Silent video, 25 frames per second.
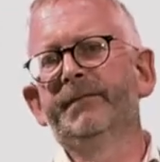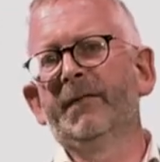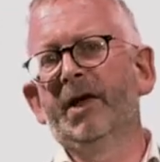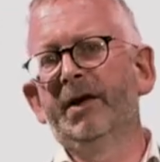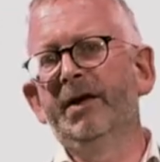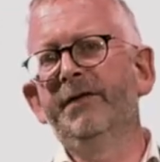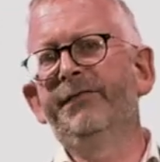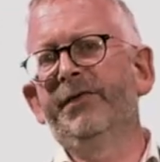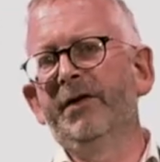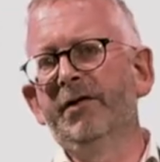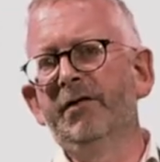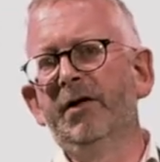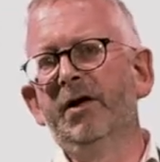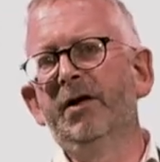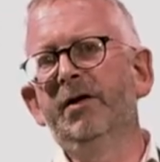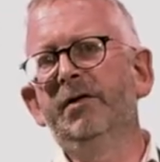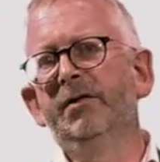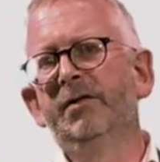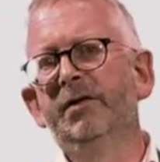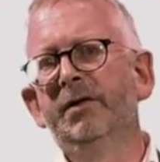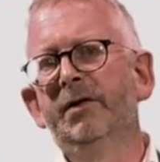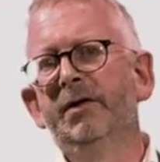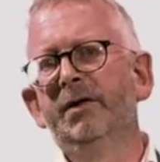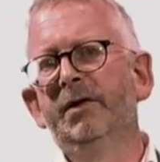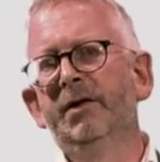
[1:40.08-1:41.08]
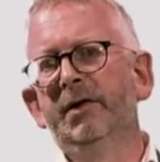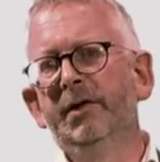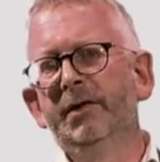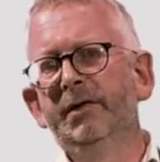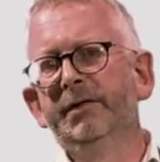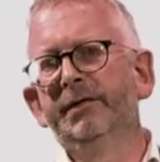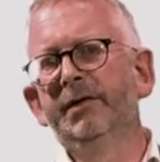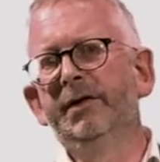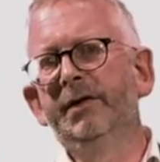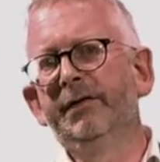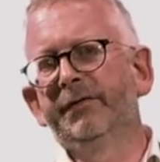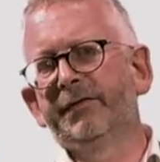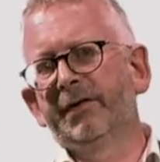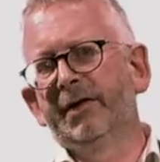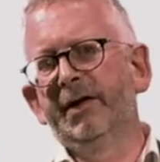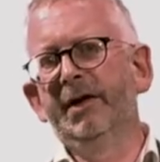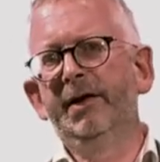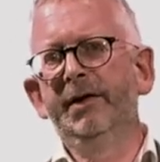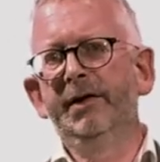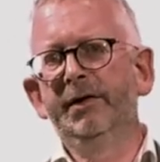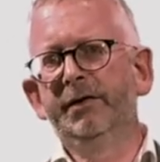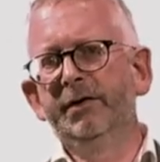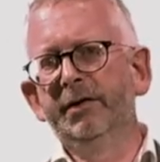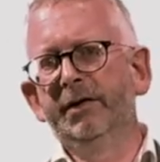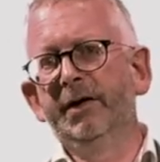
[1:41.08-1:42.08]
And if there are, then it's
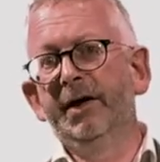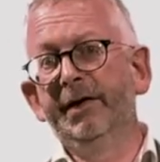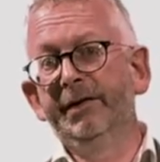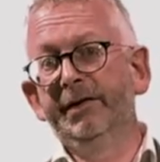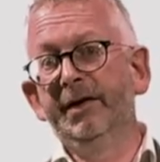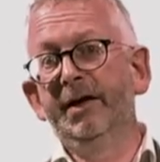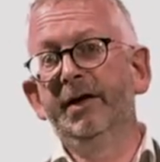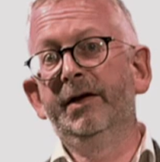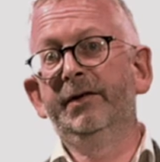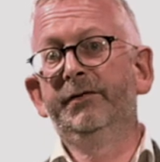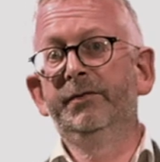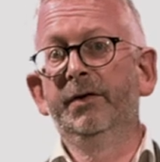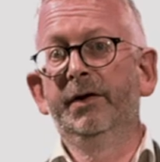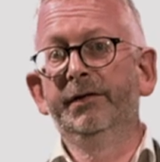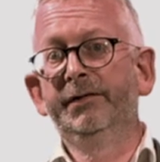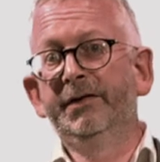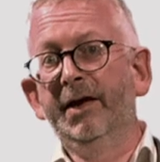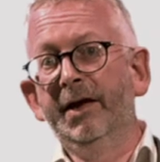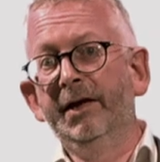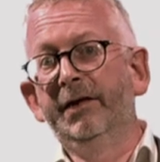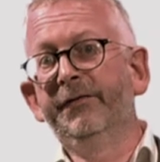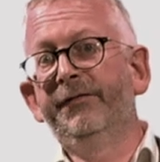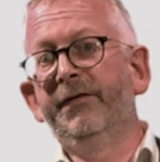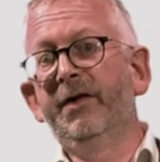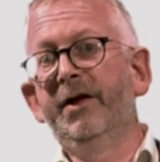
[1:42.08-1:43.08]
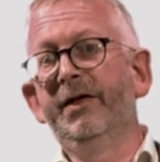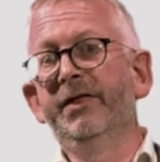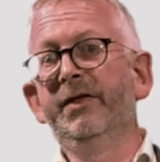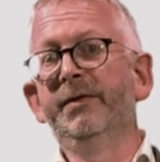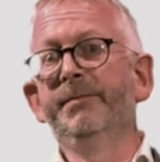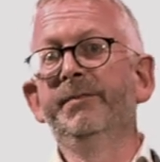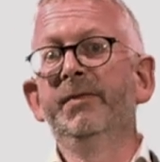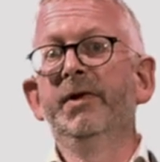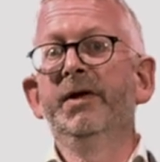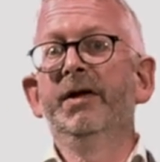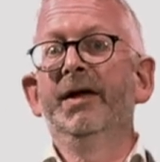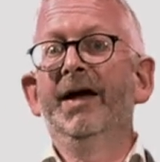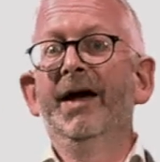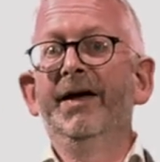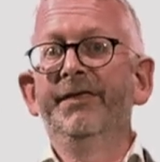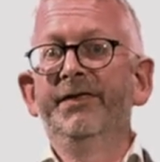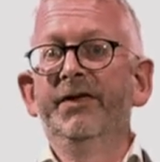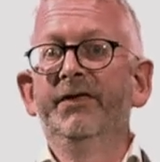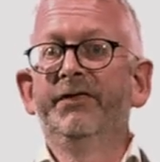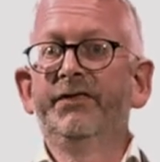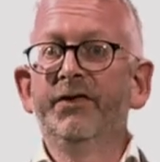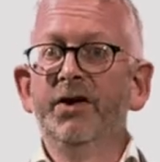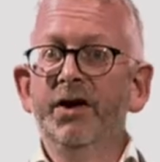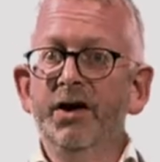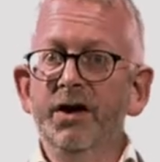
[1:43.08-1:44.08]
clearly a good idea to identify them at
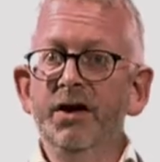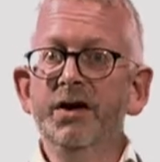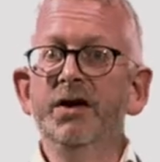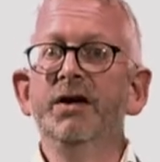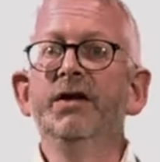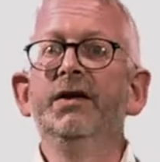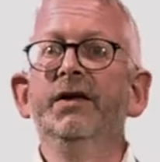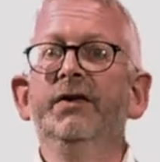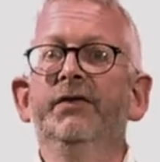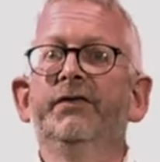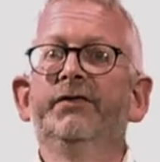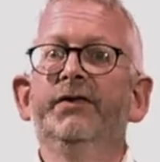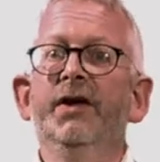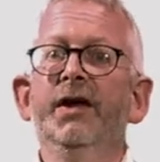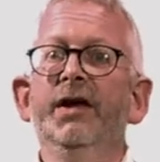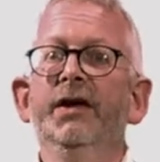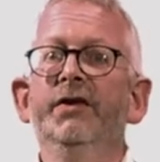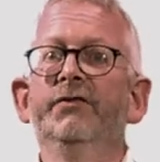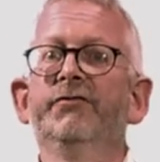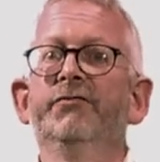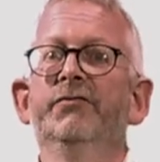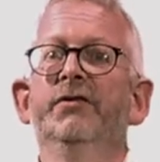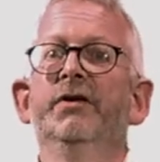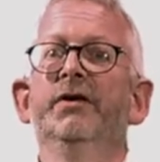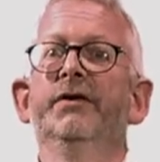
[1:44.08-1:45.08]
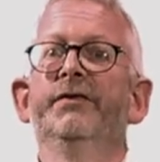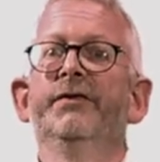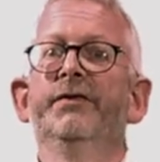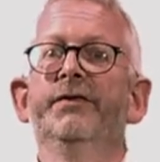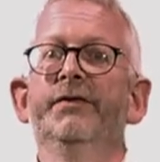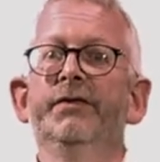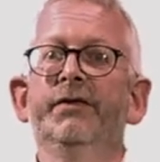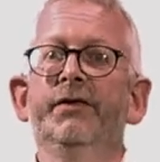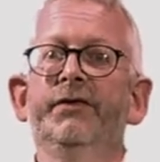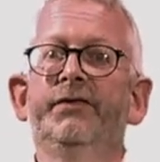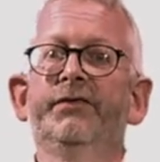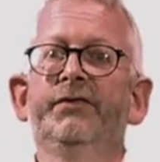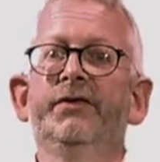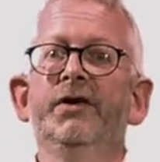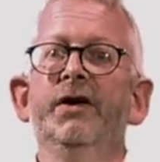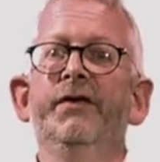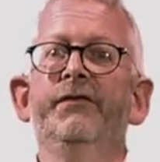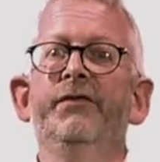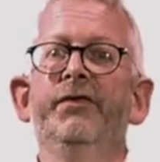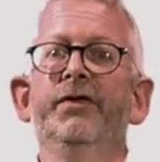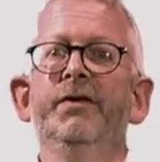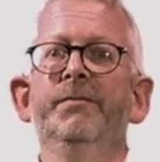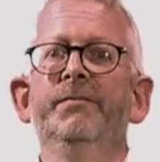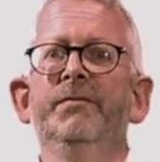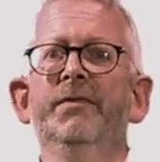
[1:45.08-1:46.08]
this early stage rather than
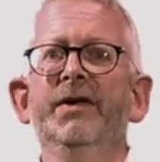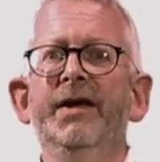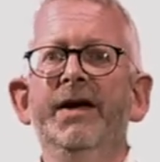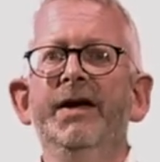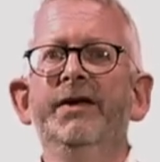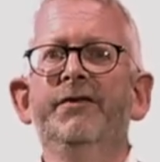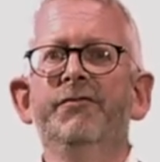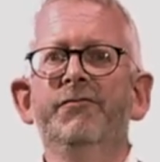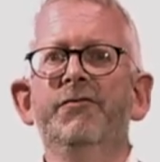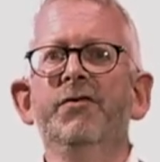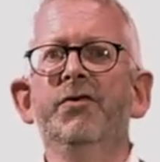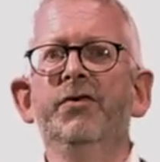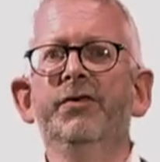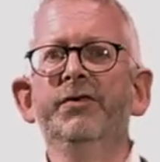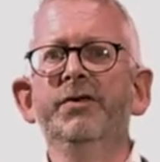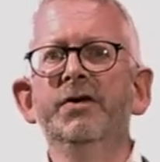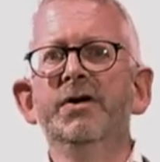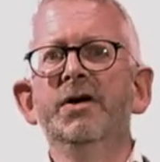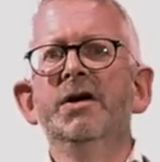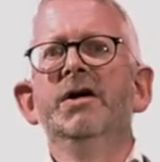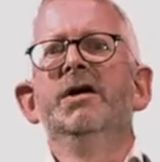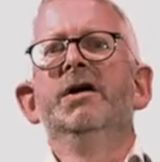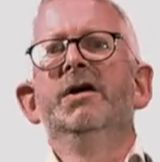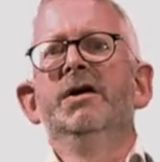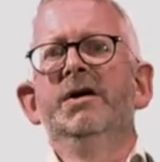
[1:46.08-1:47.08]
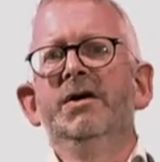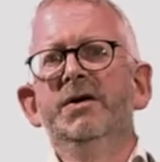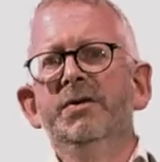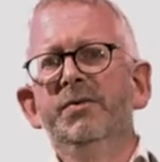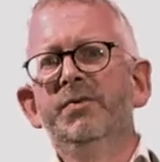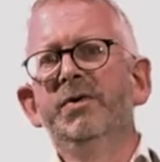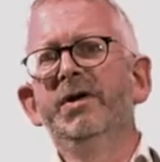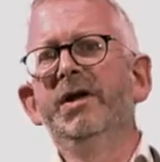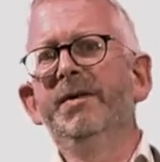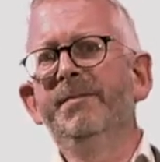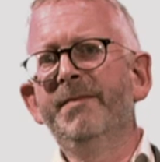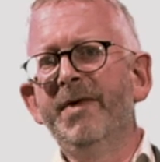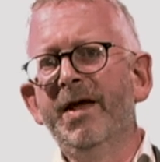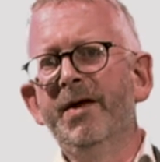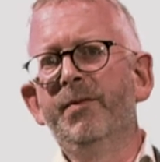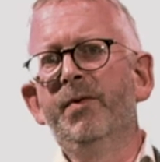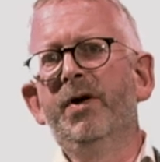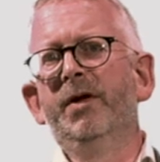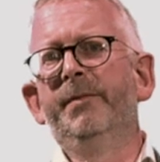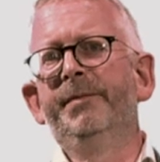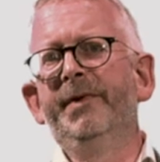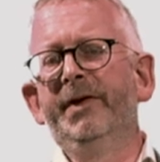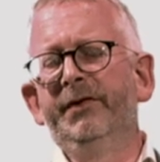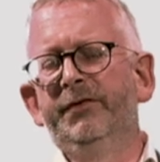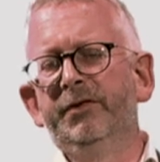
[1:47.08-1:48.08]
discover them later on when it may
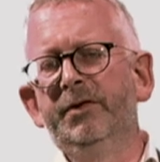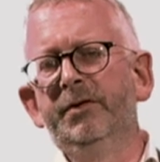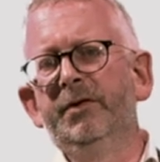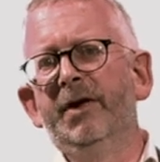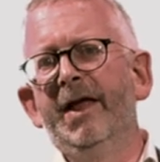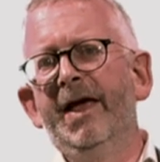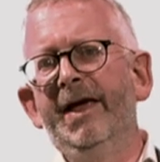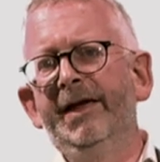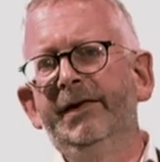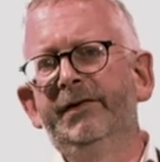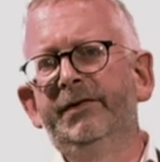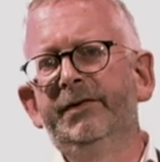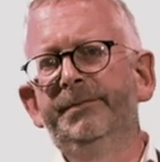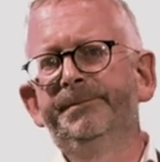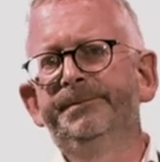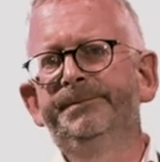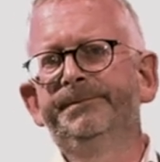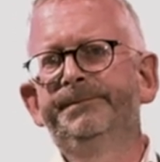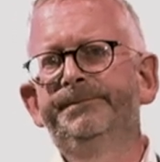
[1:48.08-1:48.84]
well be too late.